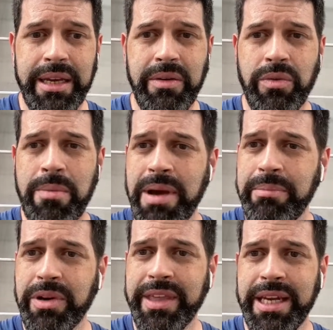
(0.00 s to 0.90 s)

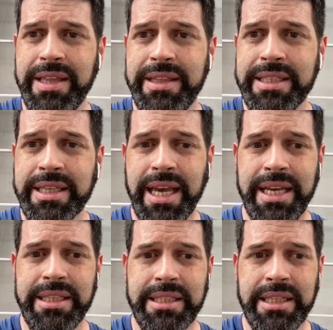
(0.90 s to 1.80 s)
Remember that in this
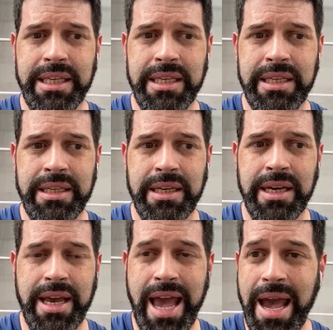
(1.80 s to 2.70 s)
case, the
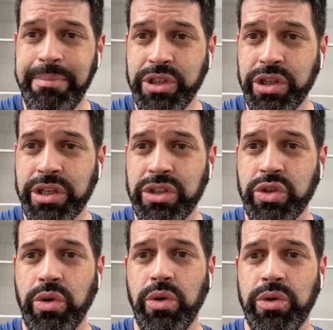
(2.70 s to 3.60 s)
aperture
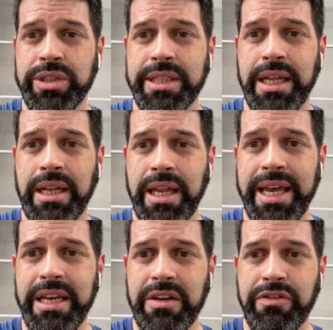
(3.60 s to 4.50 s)
controls the
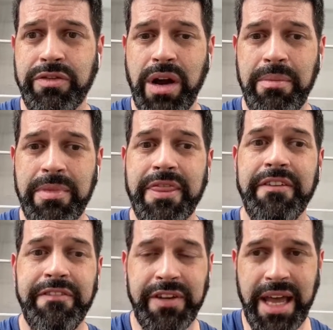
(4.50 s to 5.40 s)
light from the
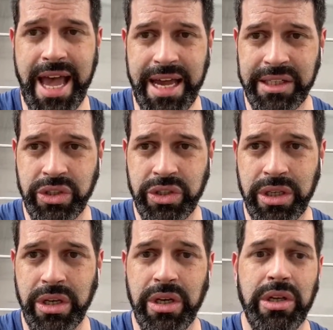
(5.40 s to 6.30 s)
flash.
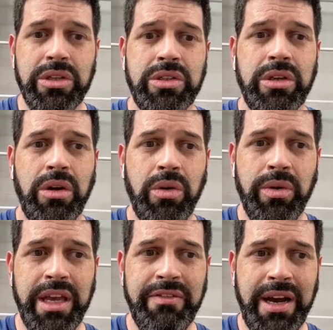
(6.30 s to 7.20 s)
So
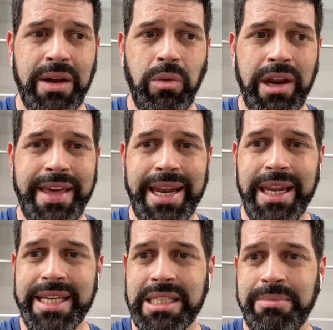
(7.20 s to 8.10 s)
if I wanted that
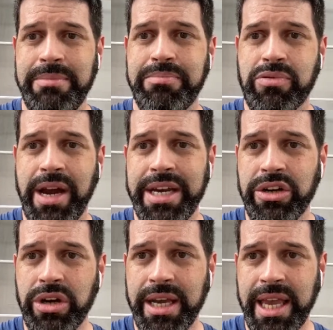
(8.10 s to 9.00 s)
light to be
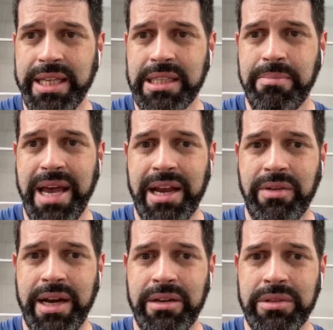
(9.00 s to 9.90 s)
brighter against the
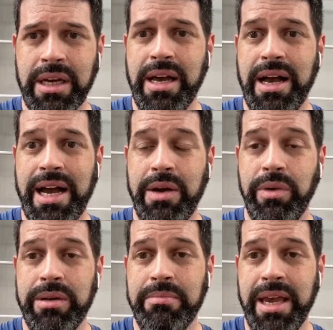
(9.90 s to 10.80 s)
background, I
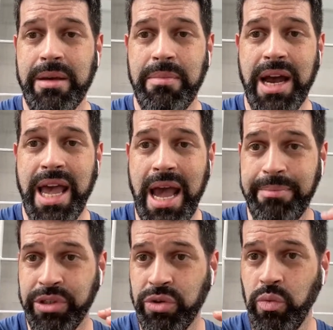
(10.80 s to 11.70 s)
would make my
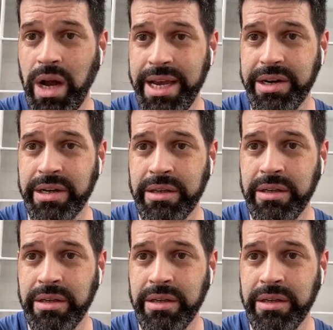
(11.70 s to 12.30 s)
aperture wider,